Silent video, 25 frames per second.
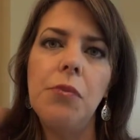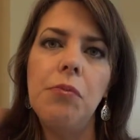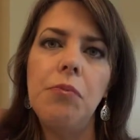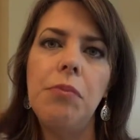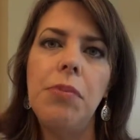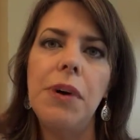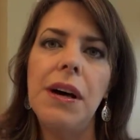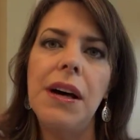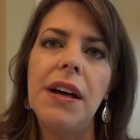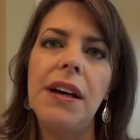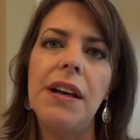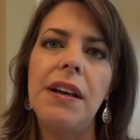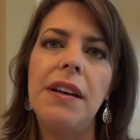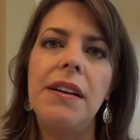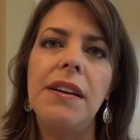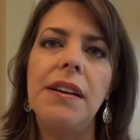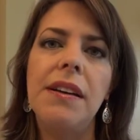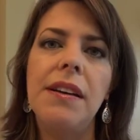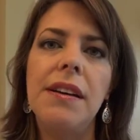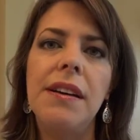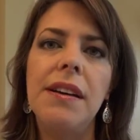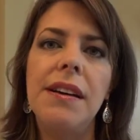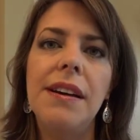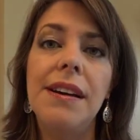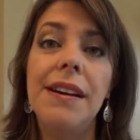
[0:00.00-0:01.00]
but
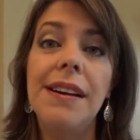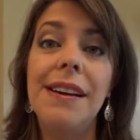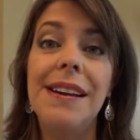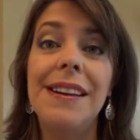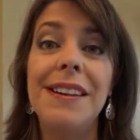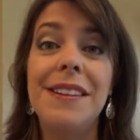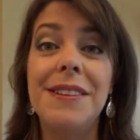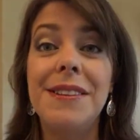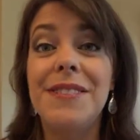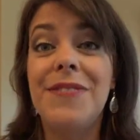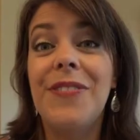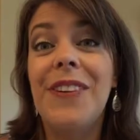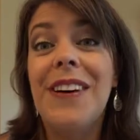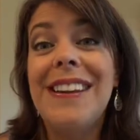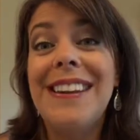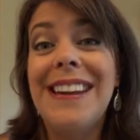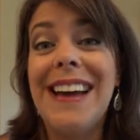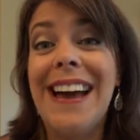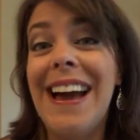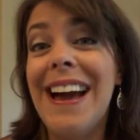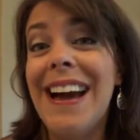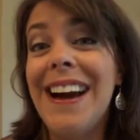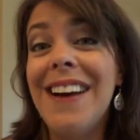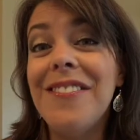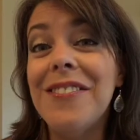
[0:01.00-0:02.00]
it's fun to
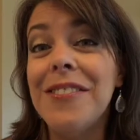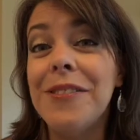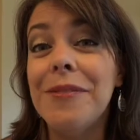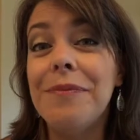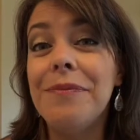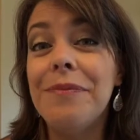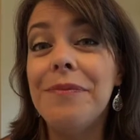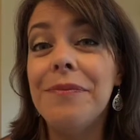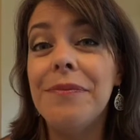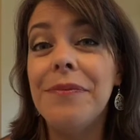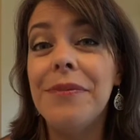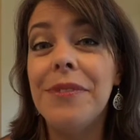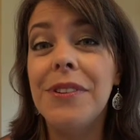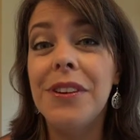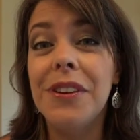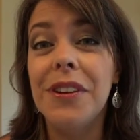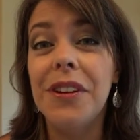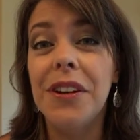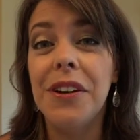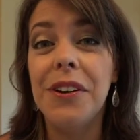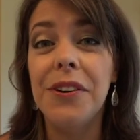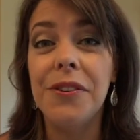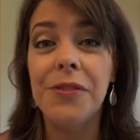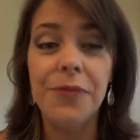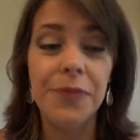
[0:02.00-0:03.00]
have them, you
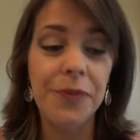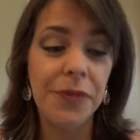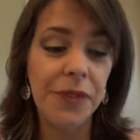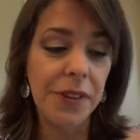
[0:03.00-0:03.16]
know,